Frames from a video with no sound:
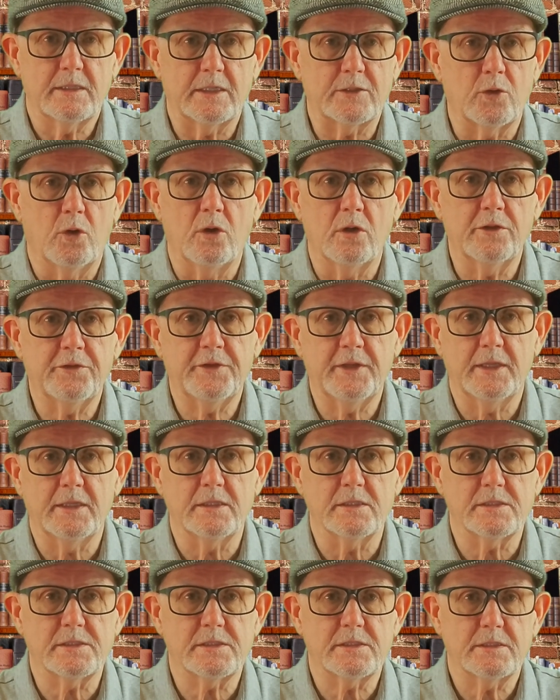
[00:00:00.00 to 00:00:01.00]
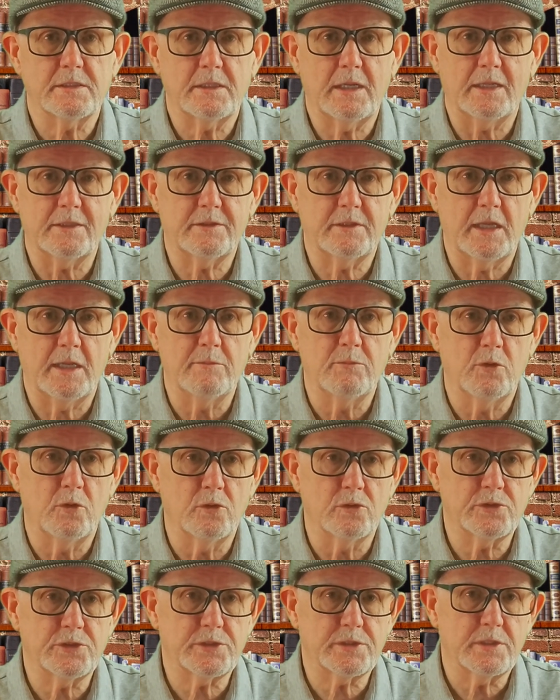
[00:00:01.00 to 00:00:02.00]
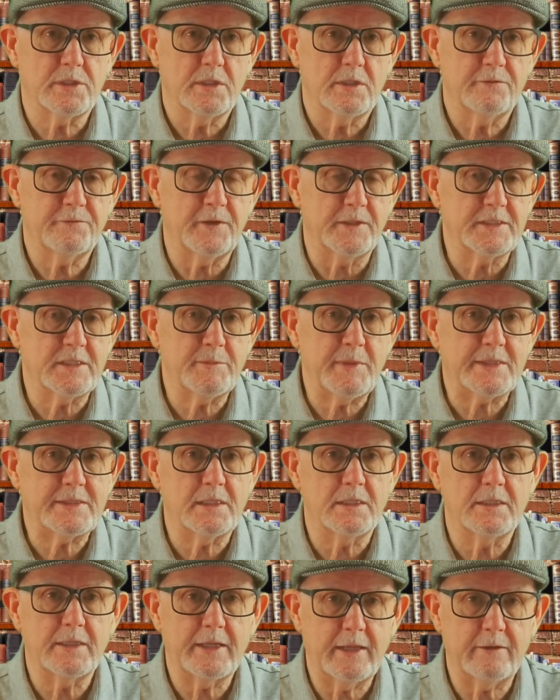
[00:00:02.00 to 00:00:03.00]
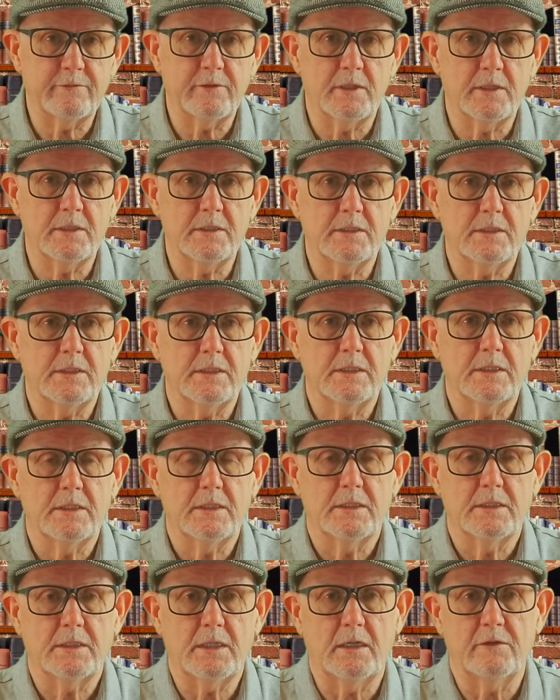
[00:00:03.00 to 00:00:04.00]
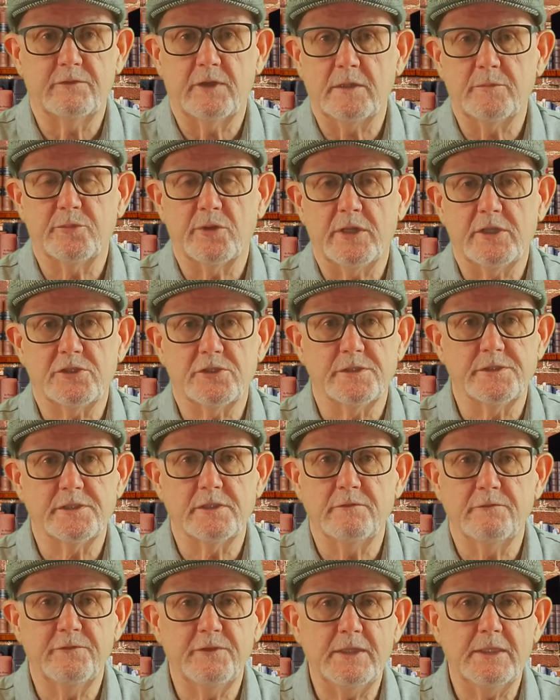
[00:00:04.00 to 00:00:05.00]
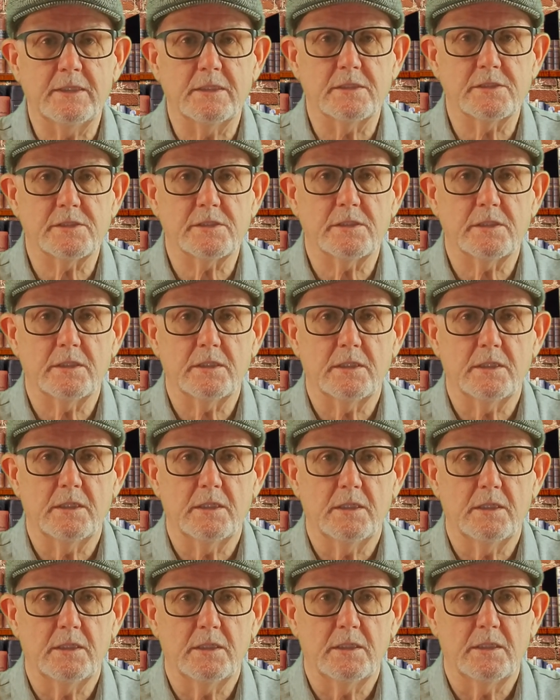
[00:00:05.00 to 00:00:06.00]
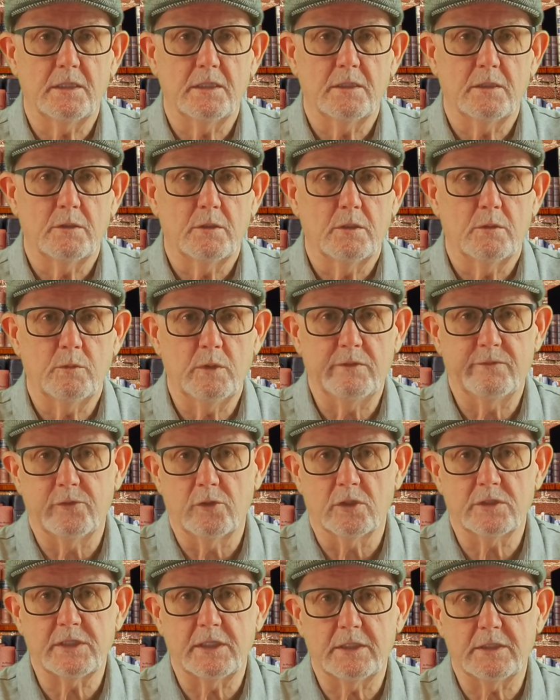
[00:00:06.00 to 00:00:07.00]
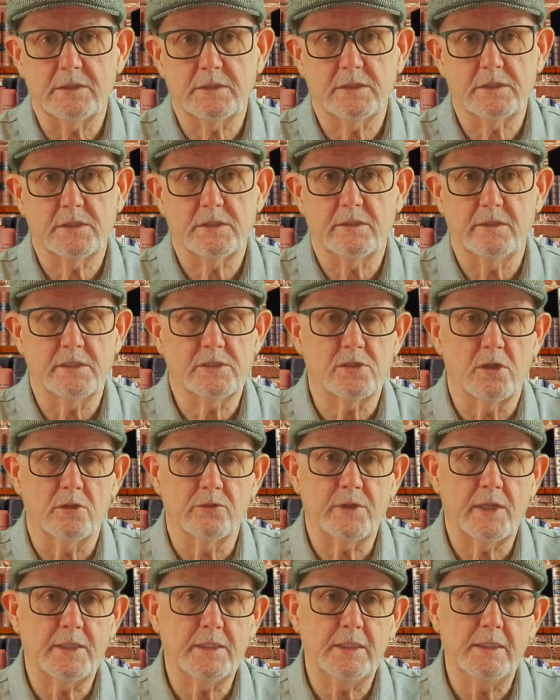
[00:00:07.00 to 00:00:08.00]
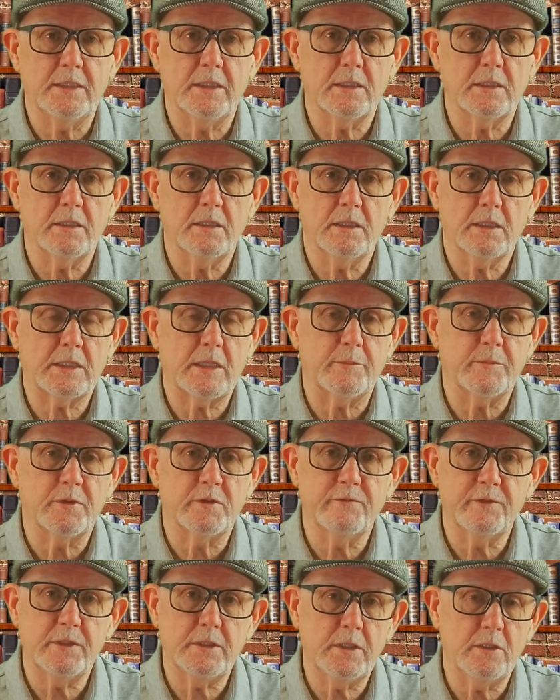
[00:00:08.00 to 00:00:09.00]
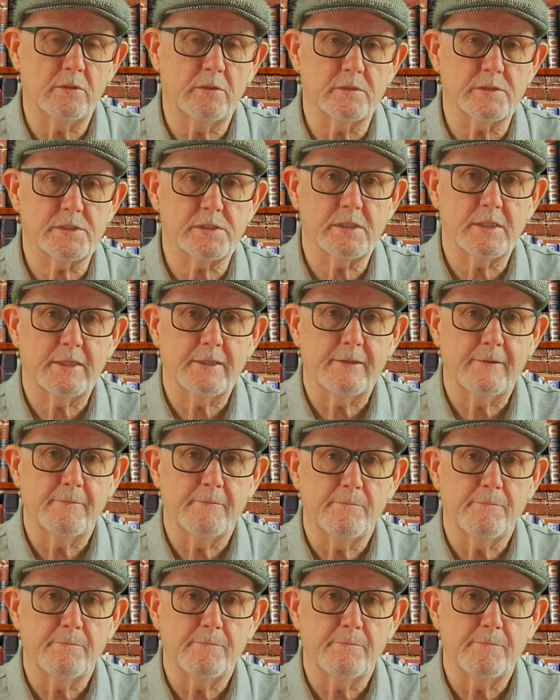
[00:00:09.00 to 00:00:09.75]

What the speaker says: that all things at their most fundamental level are vibrations in fields. We've looked at this already in a couple of videos.